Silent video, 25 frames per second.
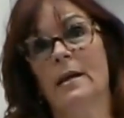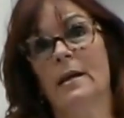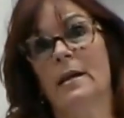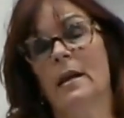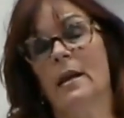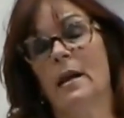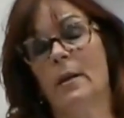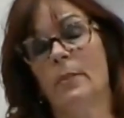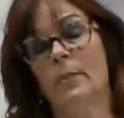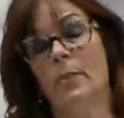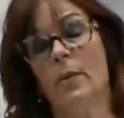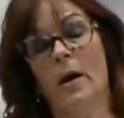
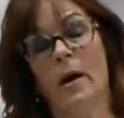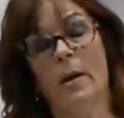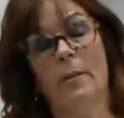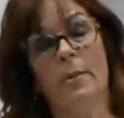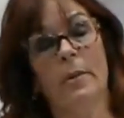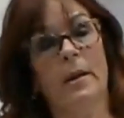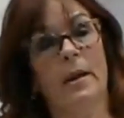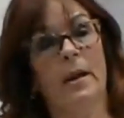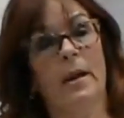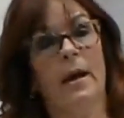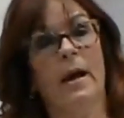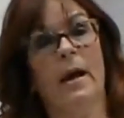than I
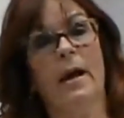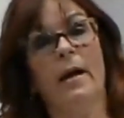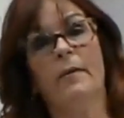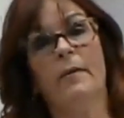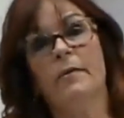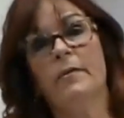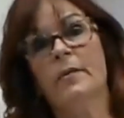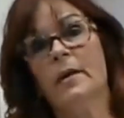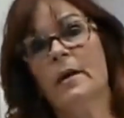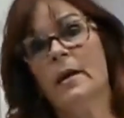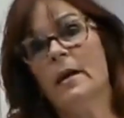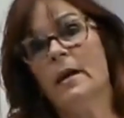probably
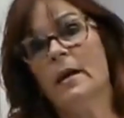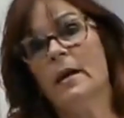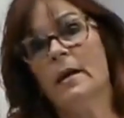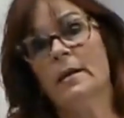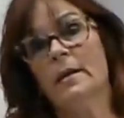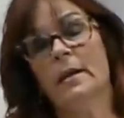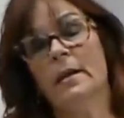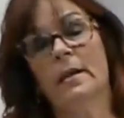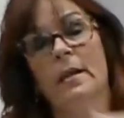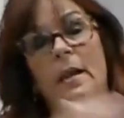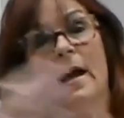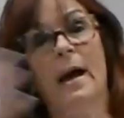have
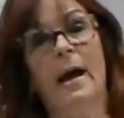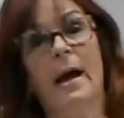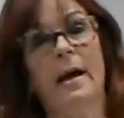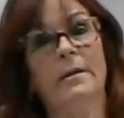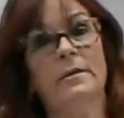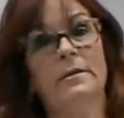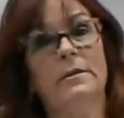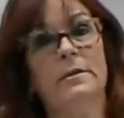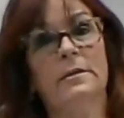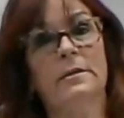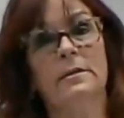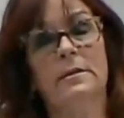in the
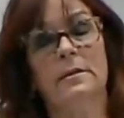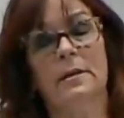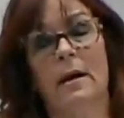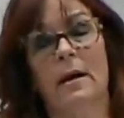last,